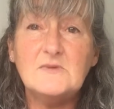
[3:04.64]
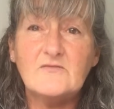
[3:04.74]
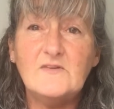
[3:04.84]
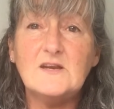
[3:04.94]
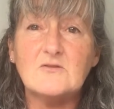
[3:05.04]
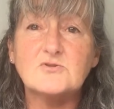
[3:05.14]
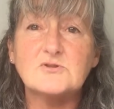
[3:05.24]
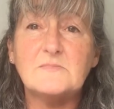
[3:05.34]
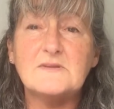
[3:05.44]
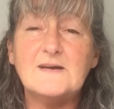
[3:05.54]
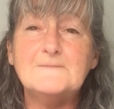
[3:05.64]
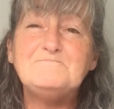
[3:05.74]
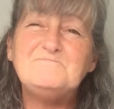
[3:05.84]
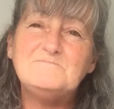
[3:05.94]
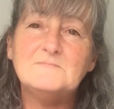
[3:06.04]
vinegar on top of that,
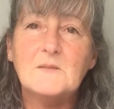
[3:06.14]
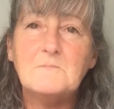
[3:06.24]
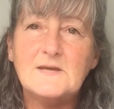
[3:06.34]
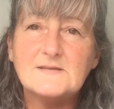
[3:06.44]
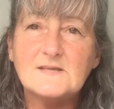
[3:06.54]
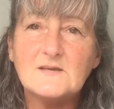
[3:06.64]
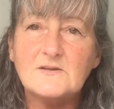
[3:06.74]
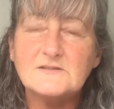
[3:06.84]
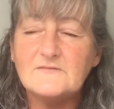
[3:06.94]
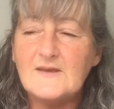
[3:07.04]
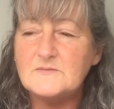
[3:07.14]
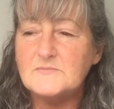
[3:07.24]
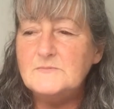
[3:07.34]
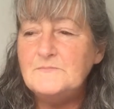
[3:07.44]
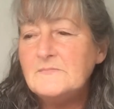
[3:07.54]
makes it kind of
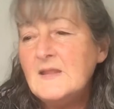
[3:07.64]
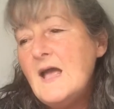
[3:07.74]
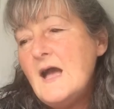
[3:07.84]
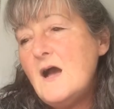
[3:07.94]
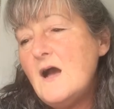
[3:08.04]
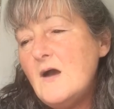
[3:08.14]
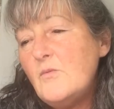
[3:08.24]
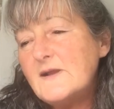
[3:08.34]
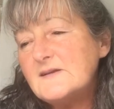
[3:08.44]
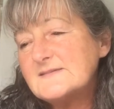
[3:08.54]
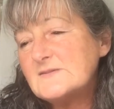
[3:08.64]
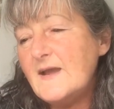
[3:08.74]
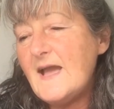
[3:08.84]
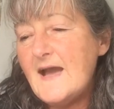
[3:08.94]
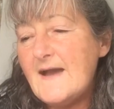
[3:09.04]
edible. What else do
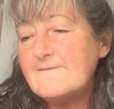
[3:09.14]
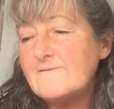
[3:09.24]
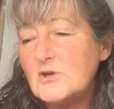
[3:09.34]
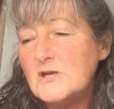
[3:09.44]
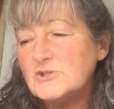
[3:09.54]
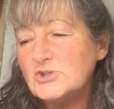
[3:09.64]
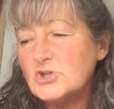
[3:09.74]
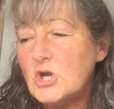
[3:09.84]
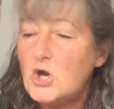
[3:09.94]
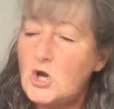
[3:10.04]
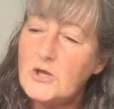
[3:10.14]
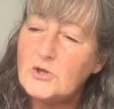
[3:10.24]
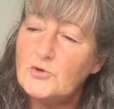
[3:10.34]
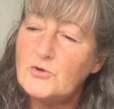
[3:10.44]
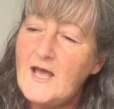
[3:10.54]
I have for lunch? I
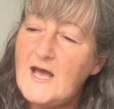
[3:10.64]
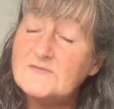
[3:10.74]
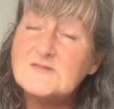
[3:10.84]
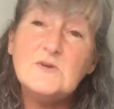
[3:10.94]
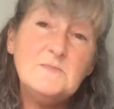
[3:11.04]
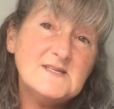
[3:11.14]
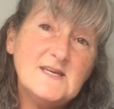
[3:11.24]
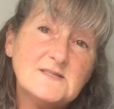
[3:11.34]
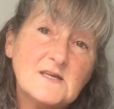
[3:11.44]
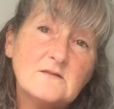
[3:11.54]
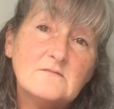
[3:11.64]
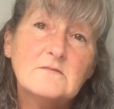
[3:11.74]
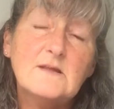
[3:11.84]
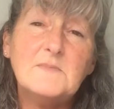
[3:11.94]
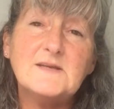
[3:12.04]
could have a sweet potato.
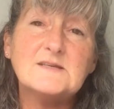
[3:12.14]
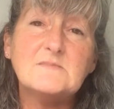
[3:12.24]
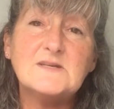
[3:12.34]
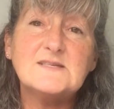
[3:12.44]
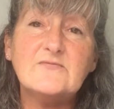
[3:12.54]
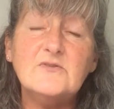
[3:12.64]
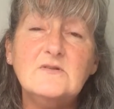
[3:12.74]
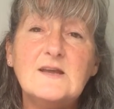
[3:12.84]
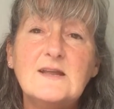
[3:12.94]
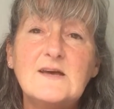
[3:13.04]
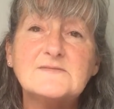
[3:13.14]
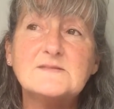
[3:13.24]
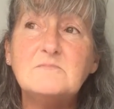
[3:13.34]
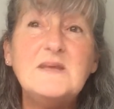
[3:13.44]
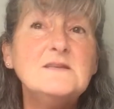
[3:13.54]
That makes it a bit different. And have
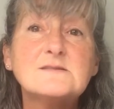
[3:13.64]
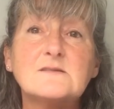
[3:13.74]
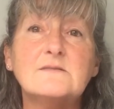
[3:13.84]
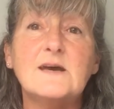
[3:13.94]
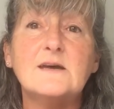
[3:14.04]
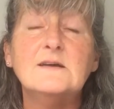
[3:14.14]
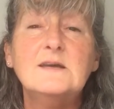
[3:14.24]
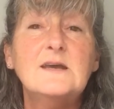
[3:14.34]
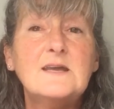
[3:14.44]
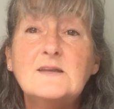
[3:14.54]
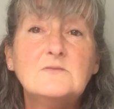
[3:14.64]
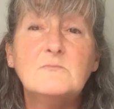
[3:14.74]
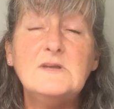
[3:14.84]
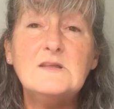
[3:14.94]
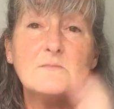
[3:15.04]
some beans on that. Again,
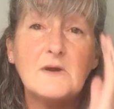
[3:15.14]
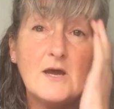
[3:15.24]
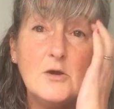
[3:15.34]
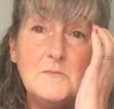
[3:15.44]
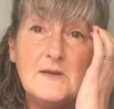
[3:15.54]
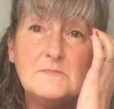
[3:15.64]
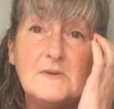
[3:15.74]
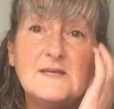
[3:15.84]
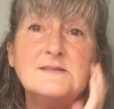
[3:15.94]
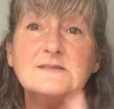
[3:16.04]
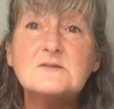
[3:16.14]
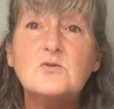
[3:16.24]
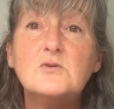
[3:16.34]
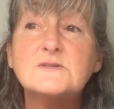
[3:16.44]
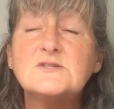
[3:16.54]
either my homemade beans
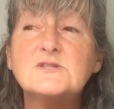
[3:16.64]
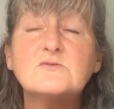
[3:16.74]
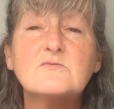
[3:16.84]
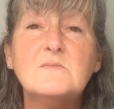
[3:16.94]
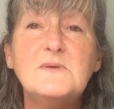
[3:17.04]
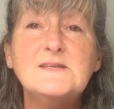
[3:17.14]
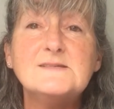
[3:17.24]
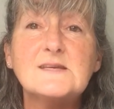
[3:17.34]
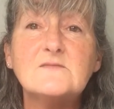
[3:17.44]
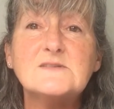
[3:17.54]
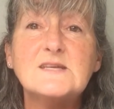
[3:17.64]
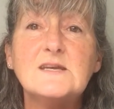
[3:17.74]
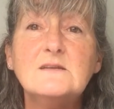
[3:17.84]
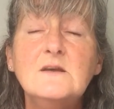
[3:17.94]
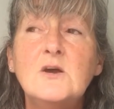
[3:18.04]
or just ordinary beans out of a tin.